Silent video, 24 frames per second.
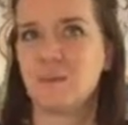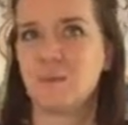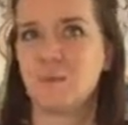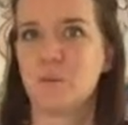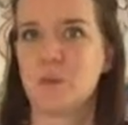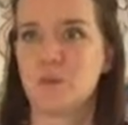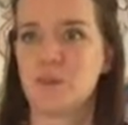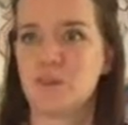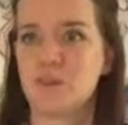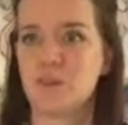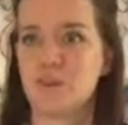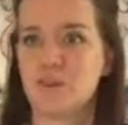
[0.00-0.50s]

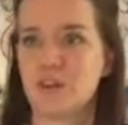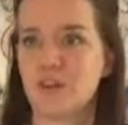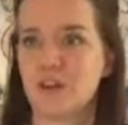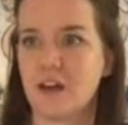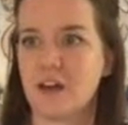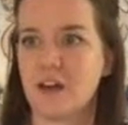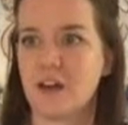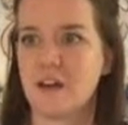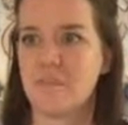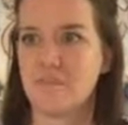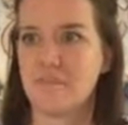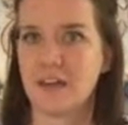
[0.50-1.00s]
with
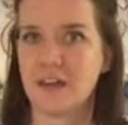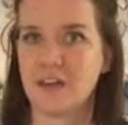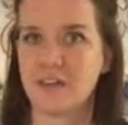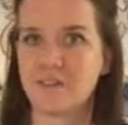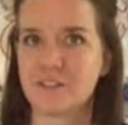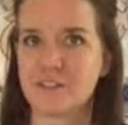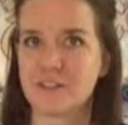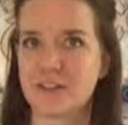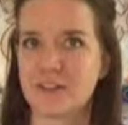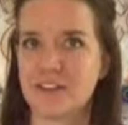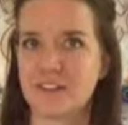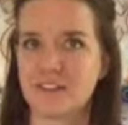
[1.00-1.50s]
the
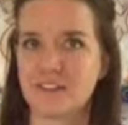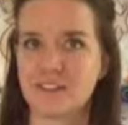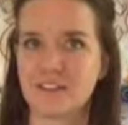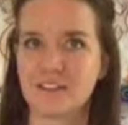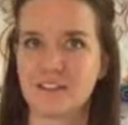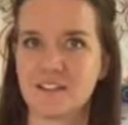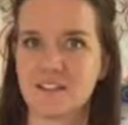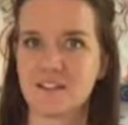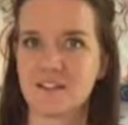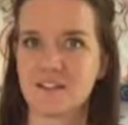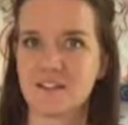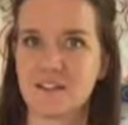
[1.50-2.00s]
advertising,
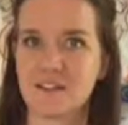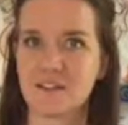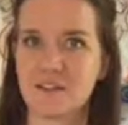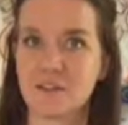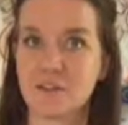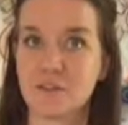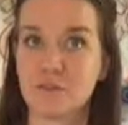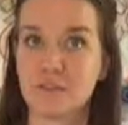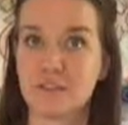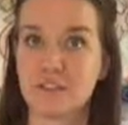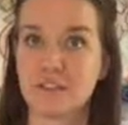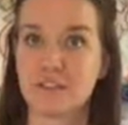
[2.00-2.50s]
it just never
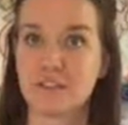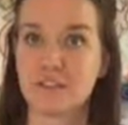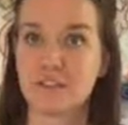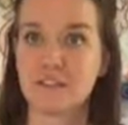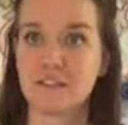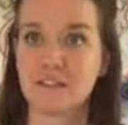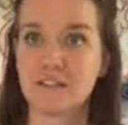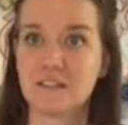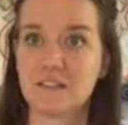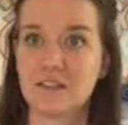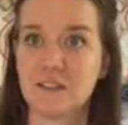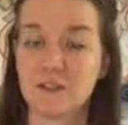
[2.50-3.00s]
really
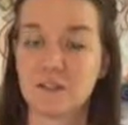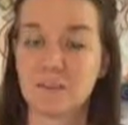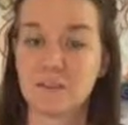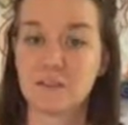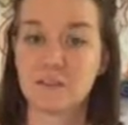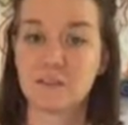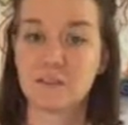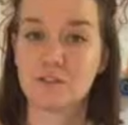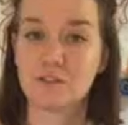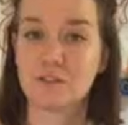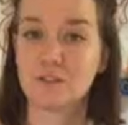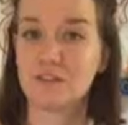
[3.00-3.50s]
seemed
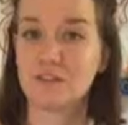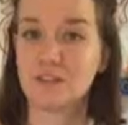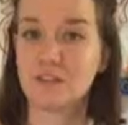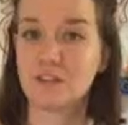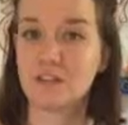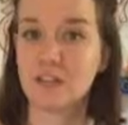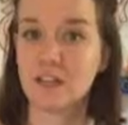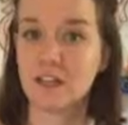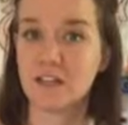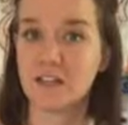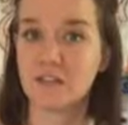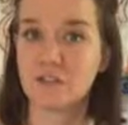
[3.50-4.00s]
to
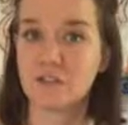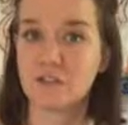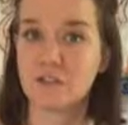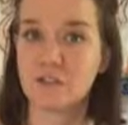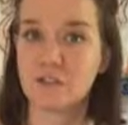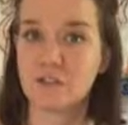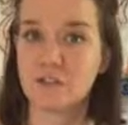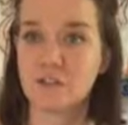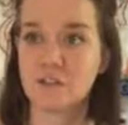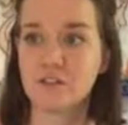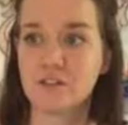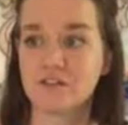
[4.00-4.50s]
get good
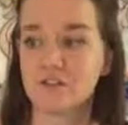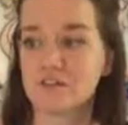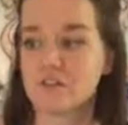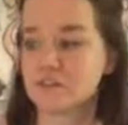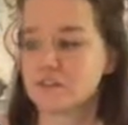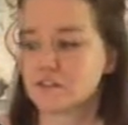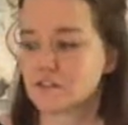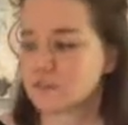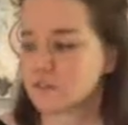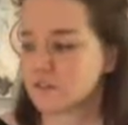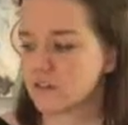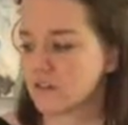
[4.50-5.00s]
results,